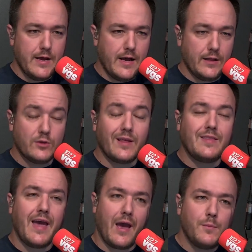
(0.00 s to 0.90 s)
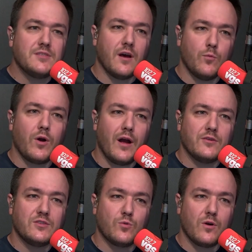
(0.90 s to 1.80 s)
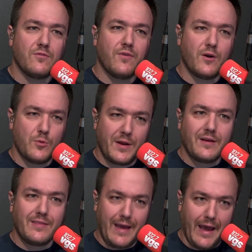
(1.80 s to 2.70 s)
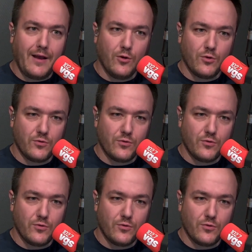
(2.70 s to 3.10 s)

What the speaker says: It looked like the Amazon warehouses were on fire, depending on the angle we